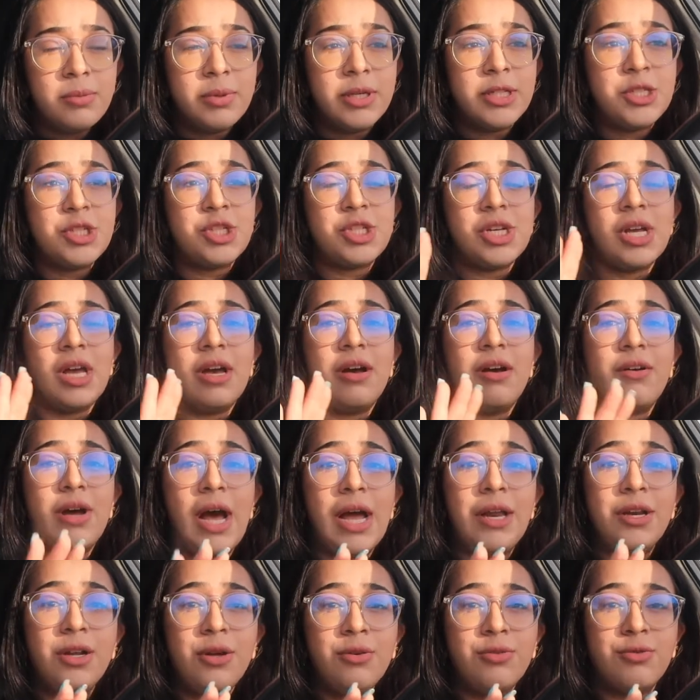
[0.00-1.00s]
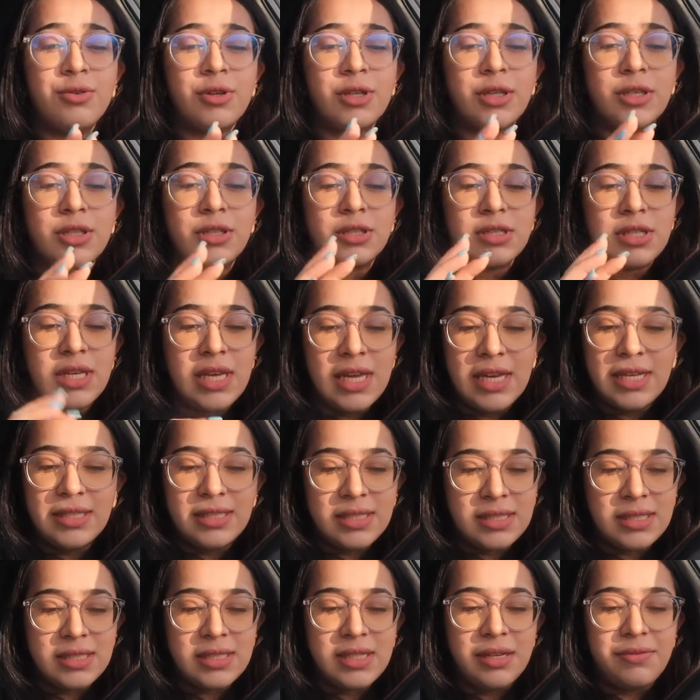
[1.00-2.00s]
which I know for
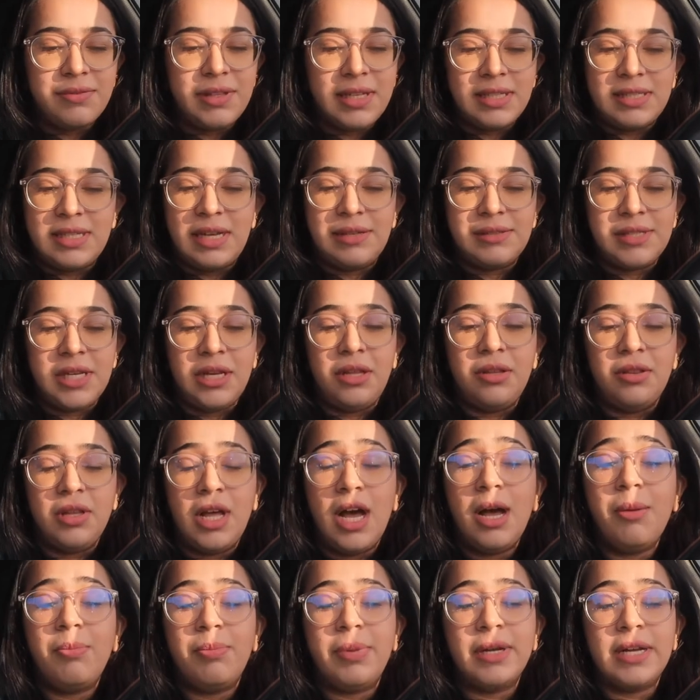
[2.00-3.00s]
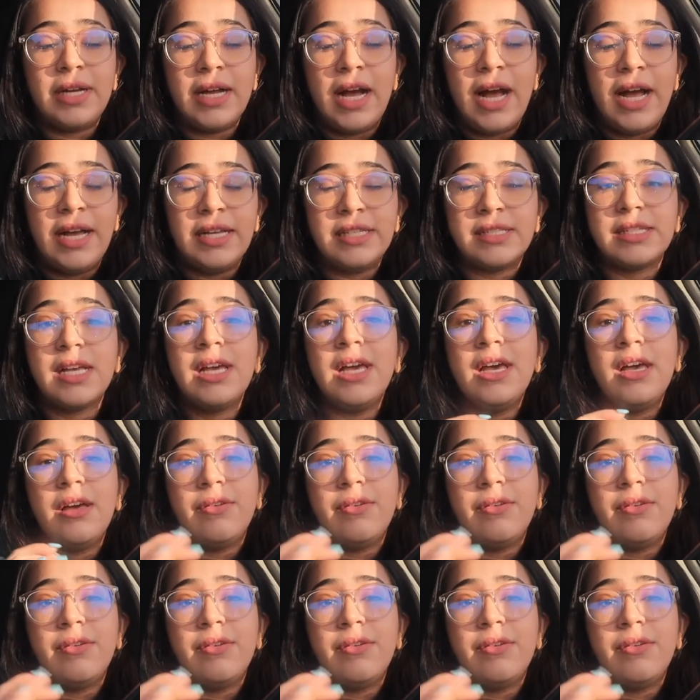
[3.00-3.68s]
kids and stuff that sounds like a lot, but guys,